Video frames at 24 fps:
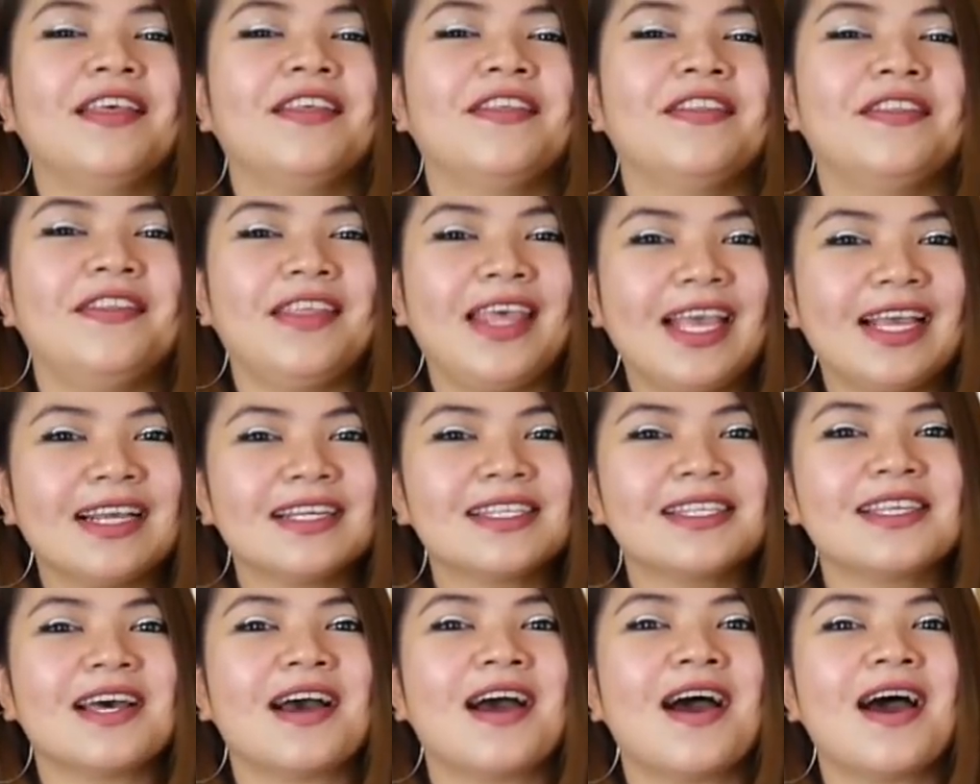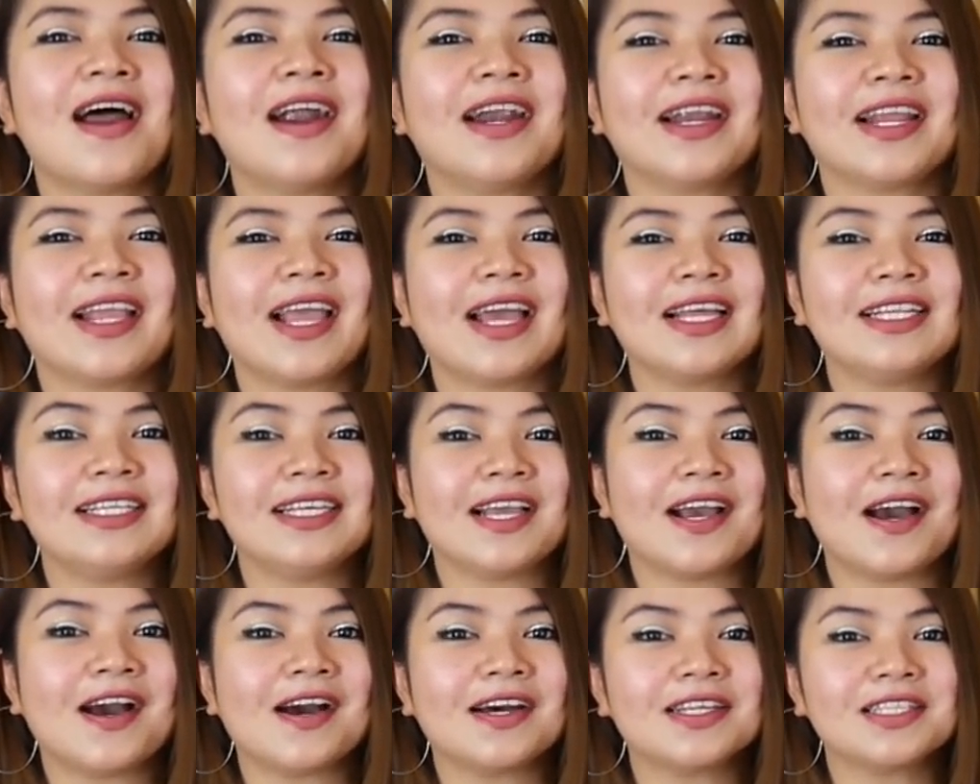Things are
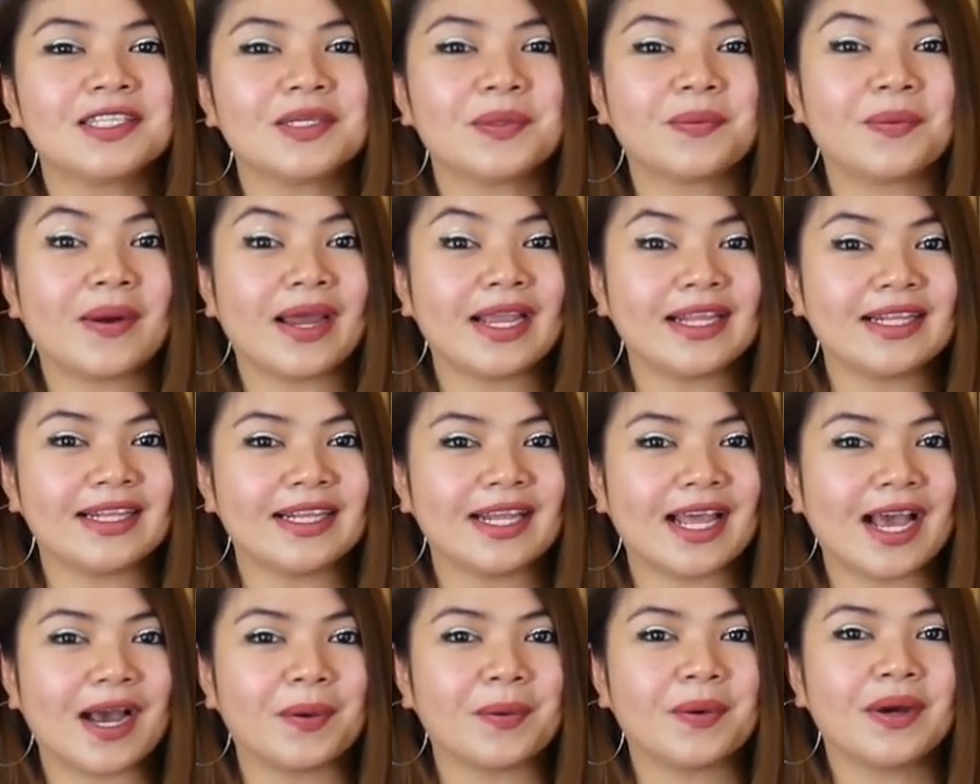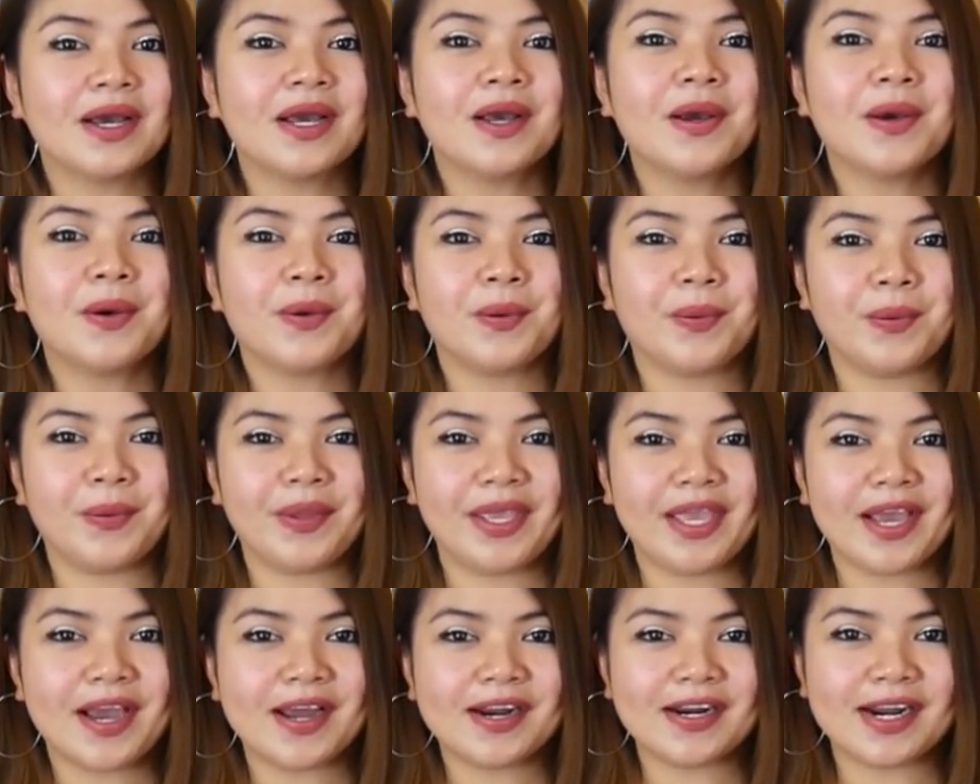getting hot right now.
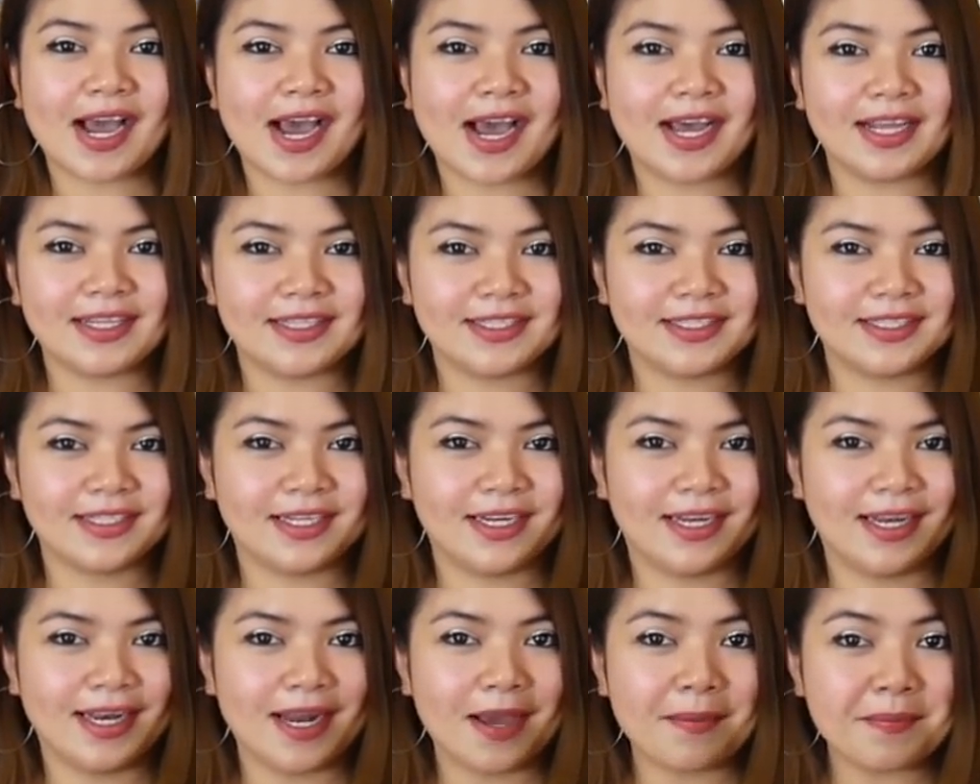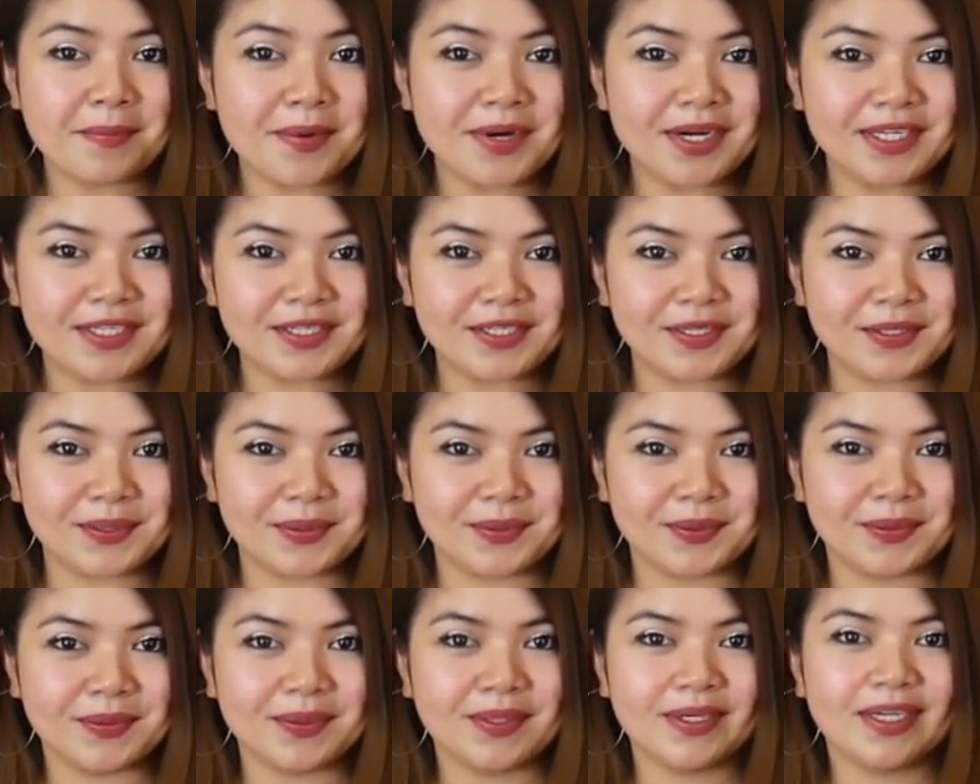We are at the number
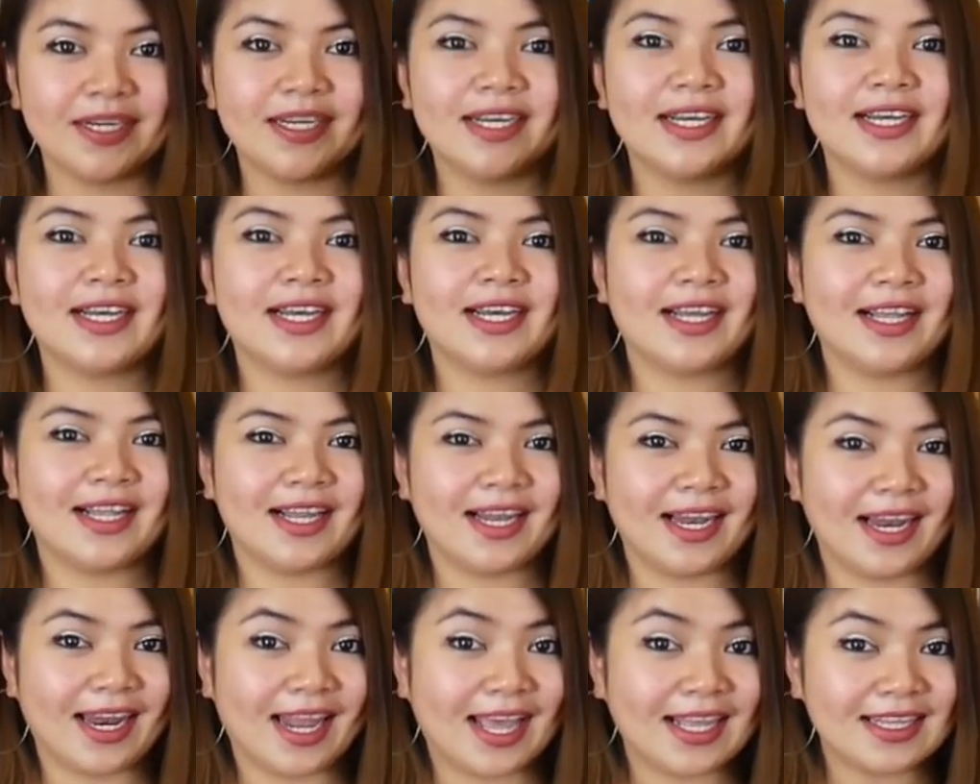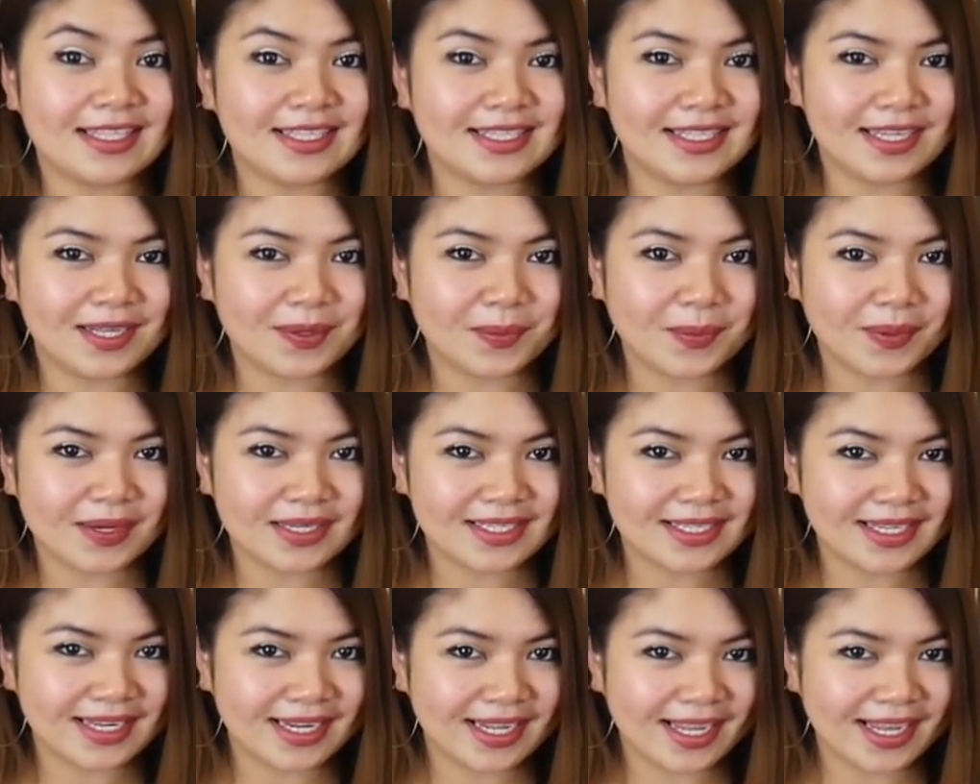two. Let's see
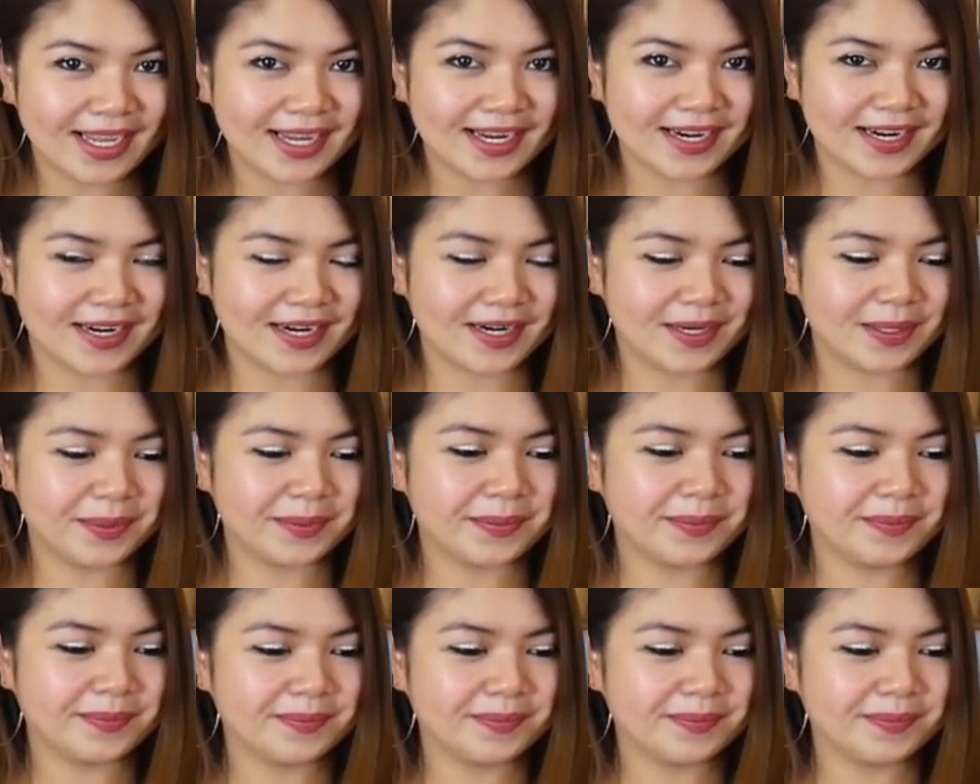what's in here.